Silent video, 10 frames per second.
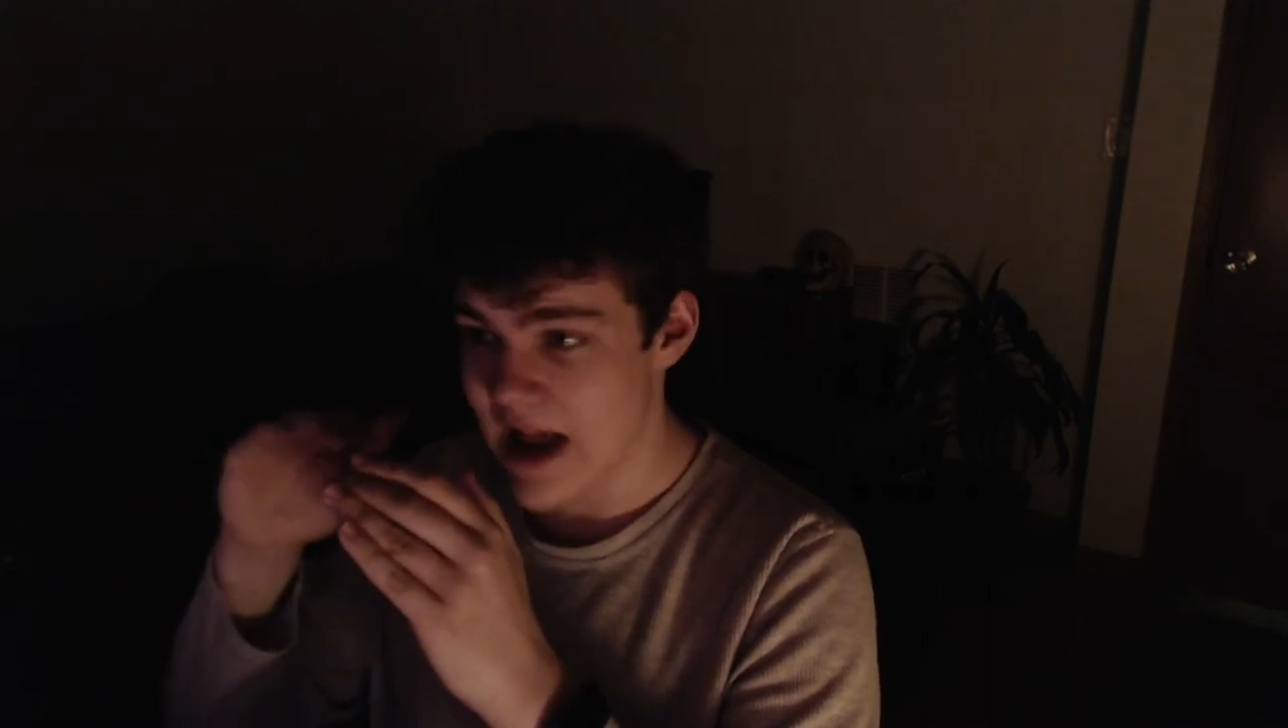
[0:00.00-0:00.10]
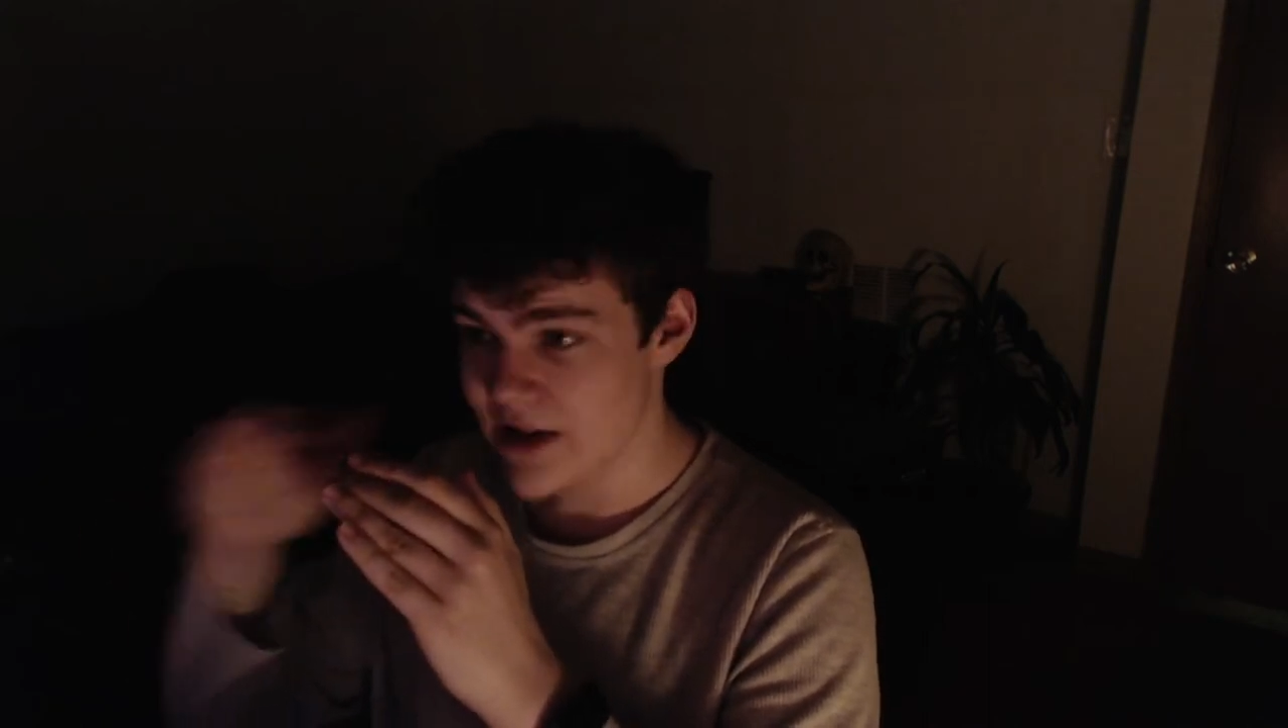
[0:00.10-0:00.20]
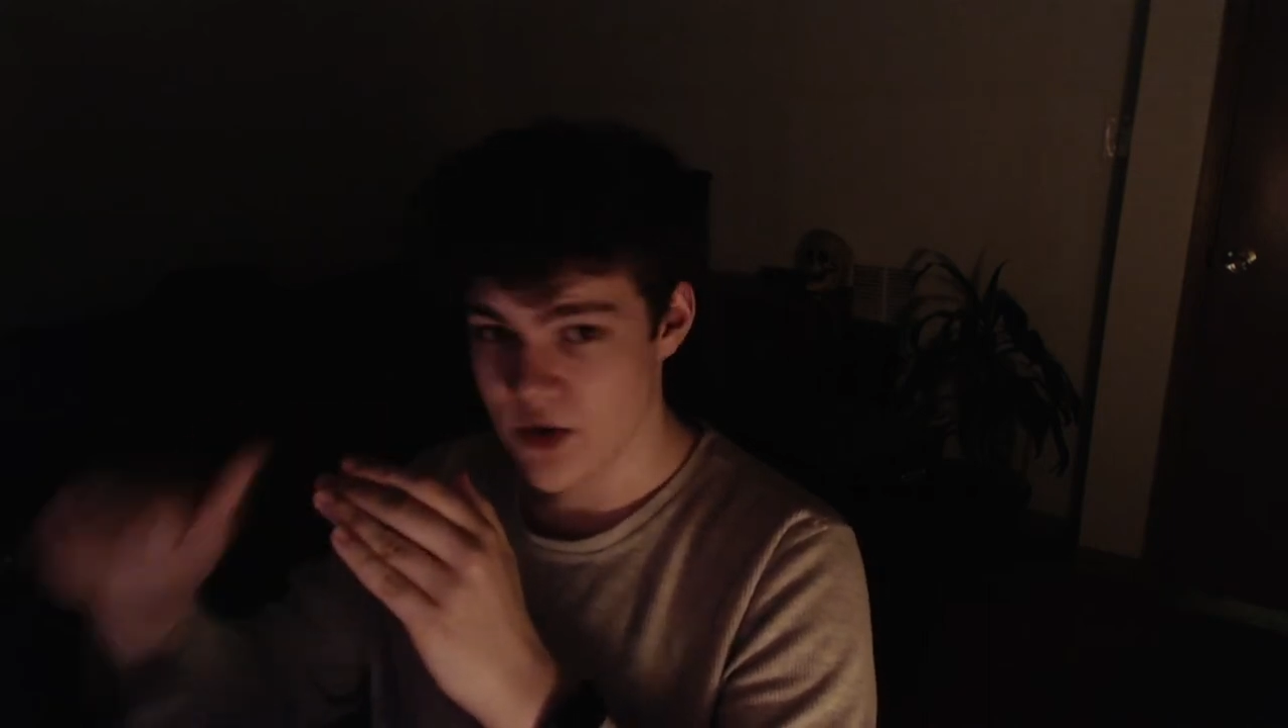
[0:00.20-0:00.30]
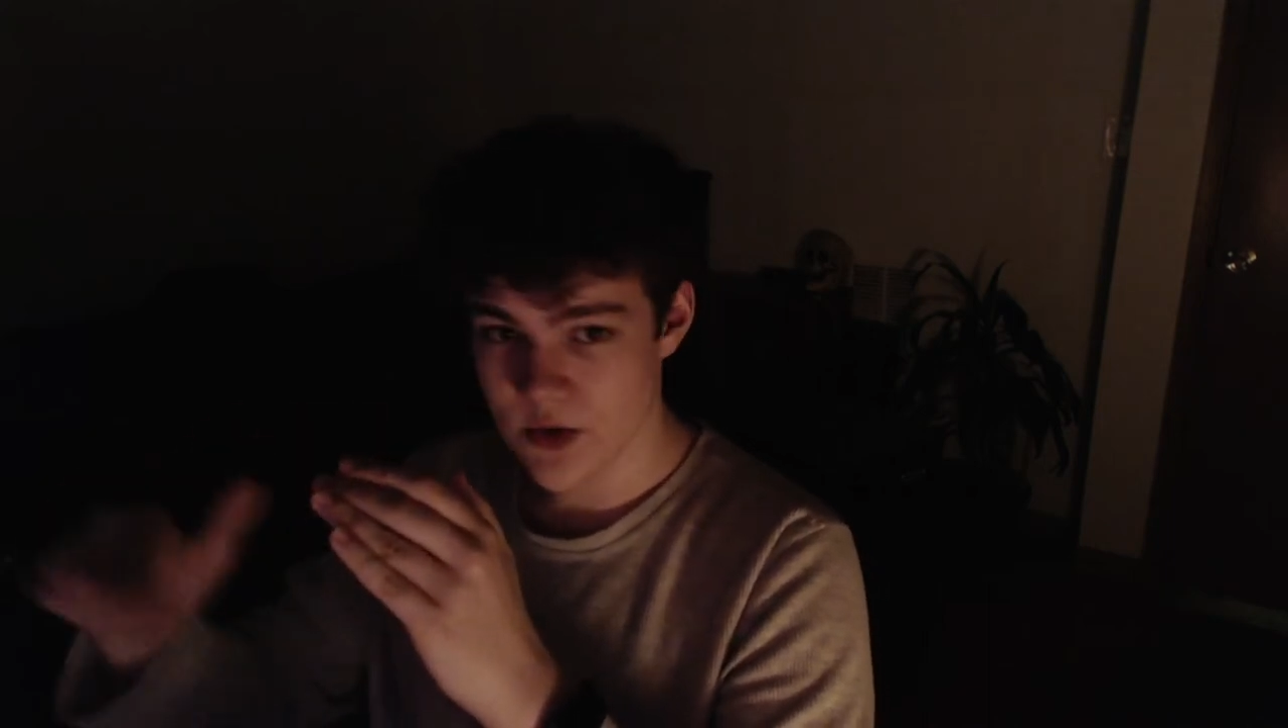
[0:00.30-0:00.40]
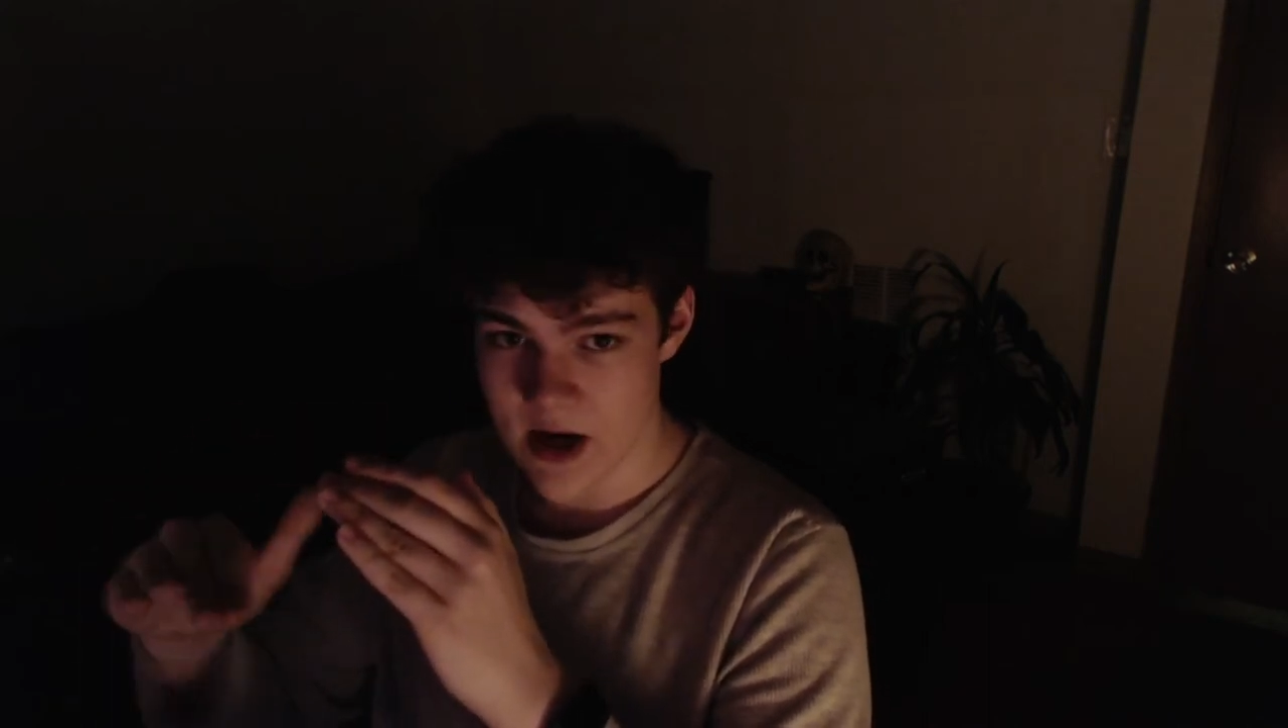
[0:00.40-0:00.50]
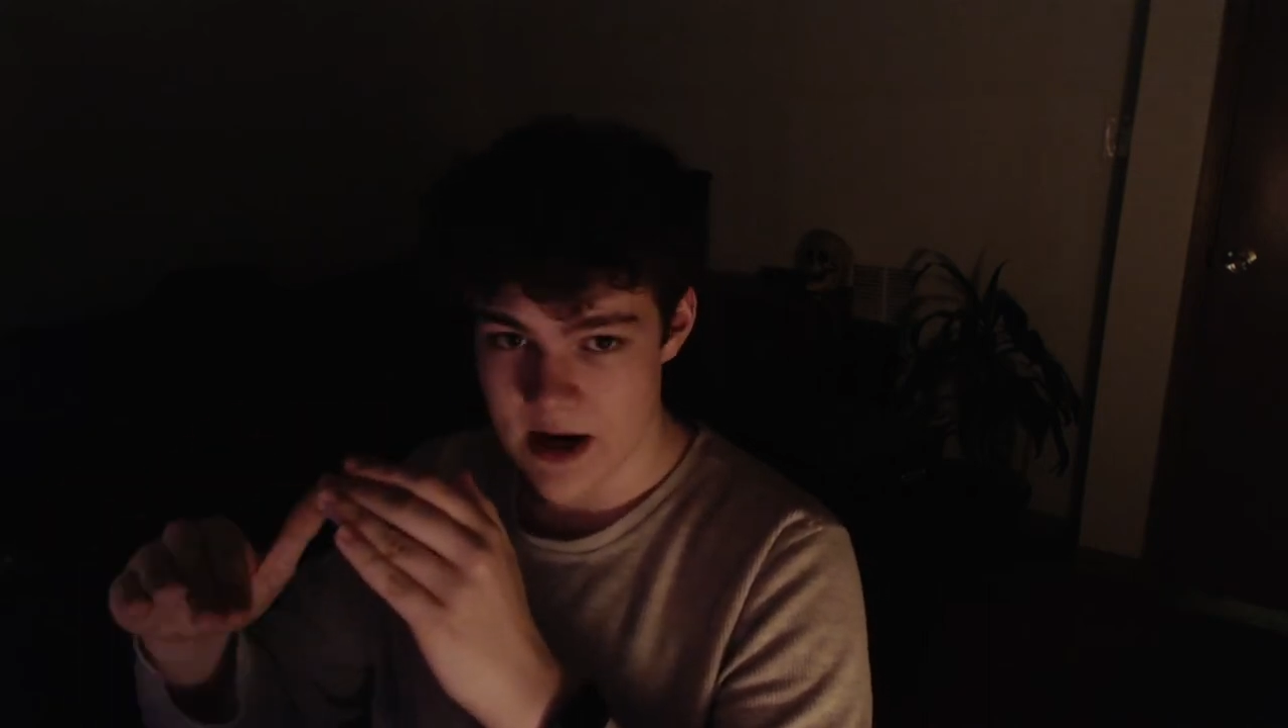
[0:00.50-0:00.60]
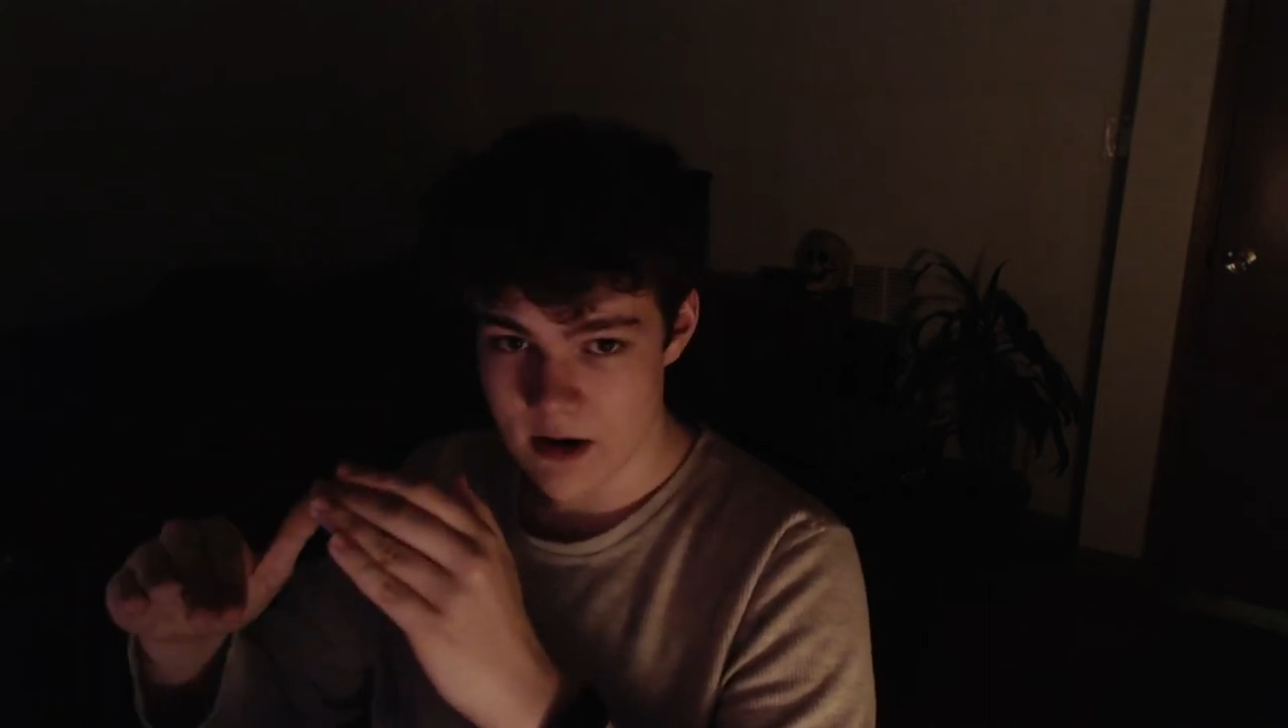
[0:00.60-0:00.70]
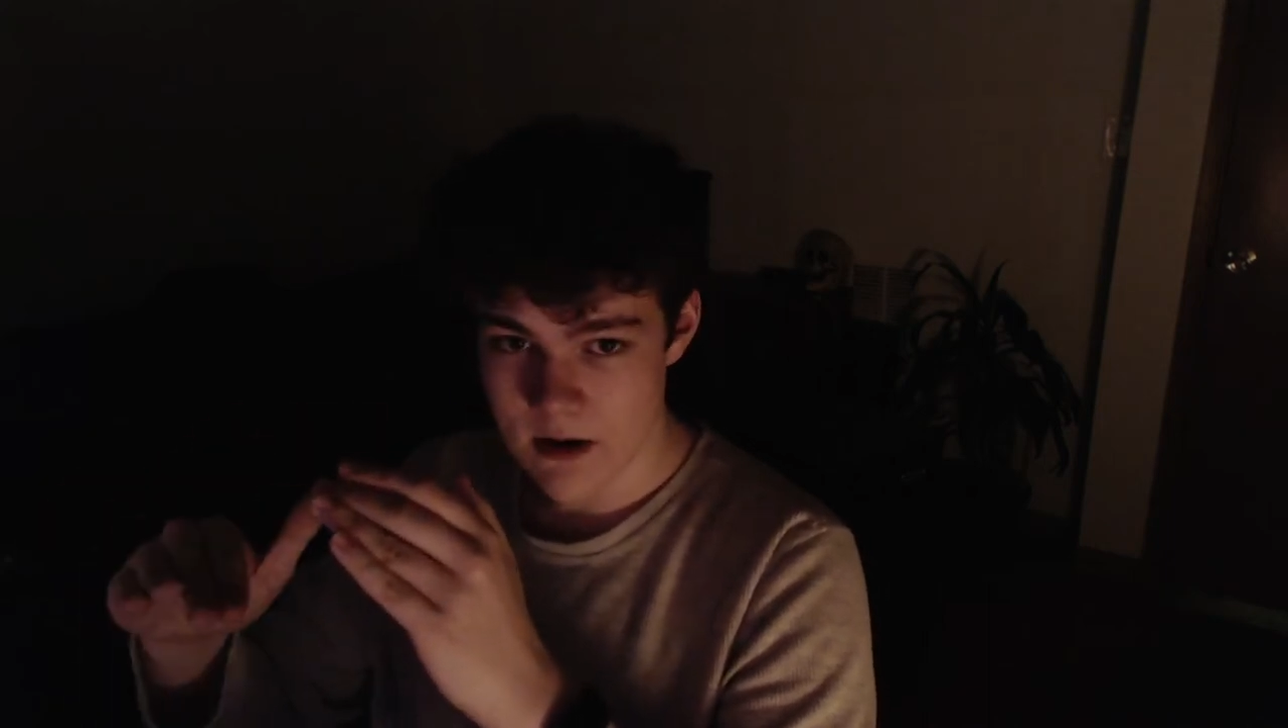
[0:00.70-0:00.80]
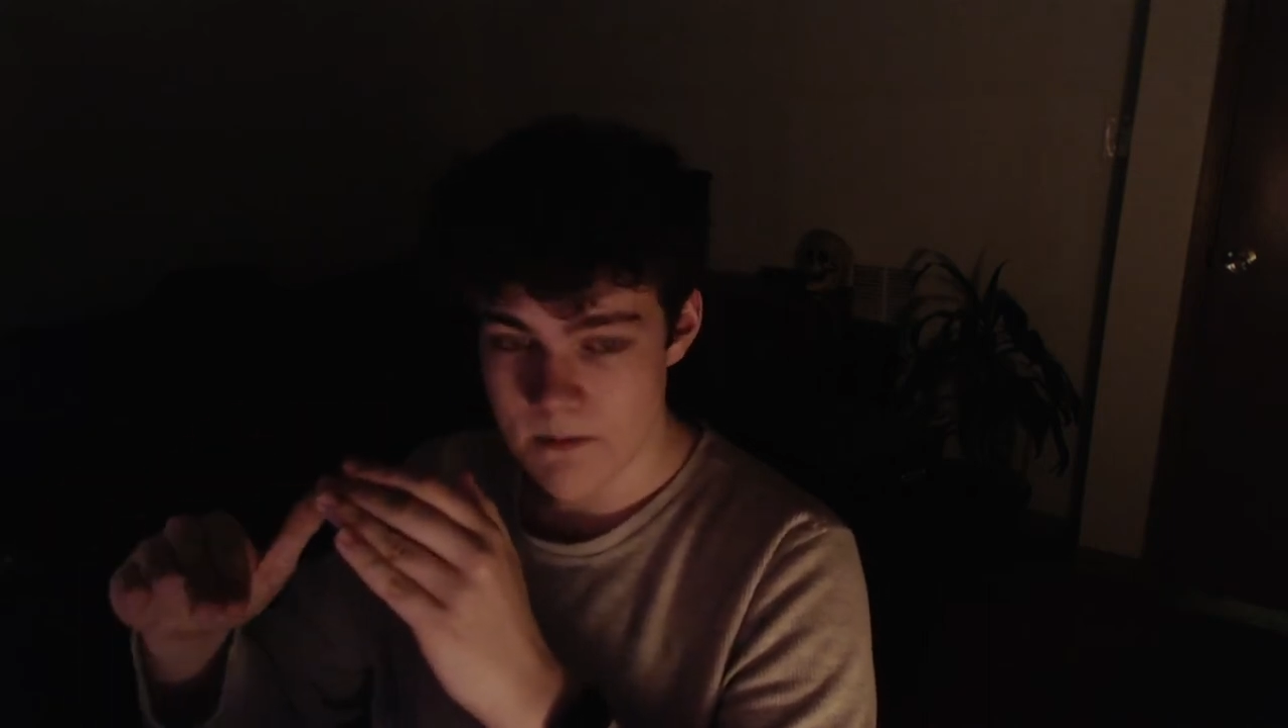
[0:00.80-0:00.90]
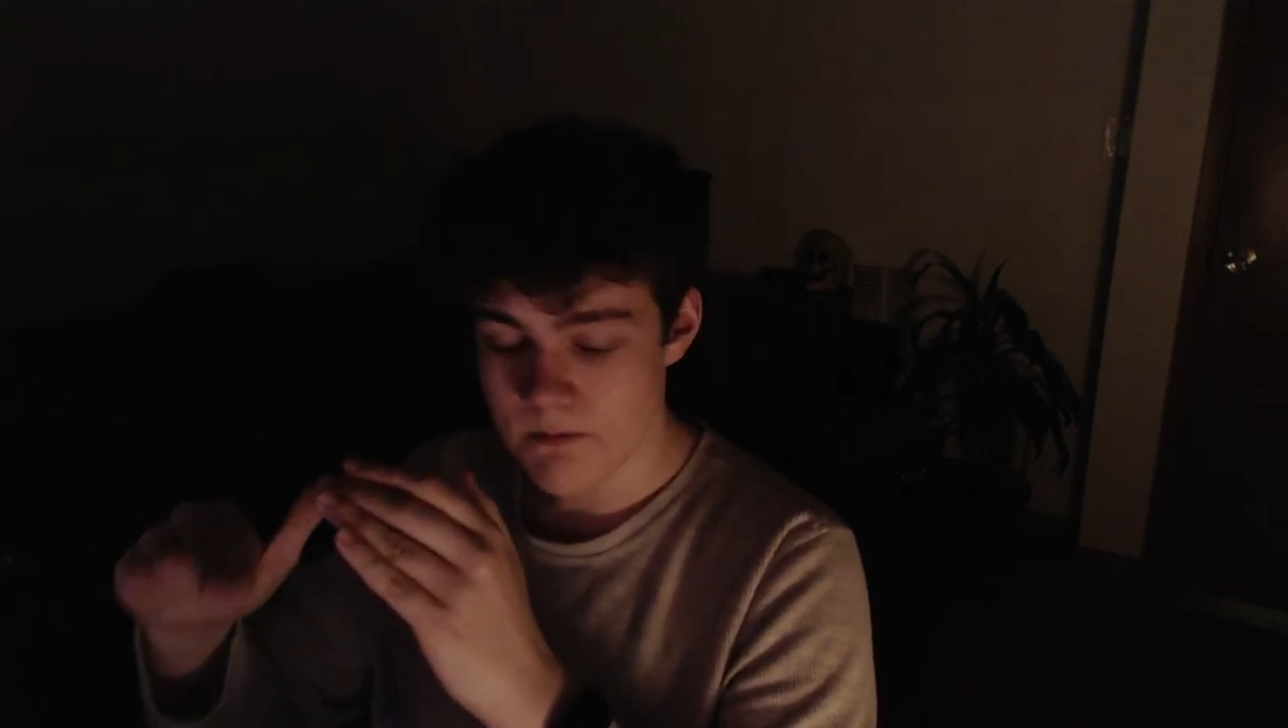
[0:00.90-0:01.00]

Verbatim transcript: as user error,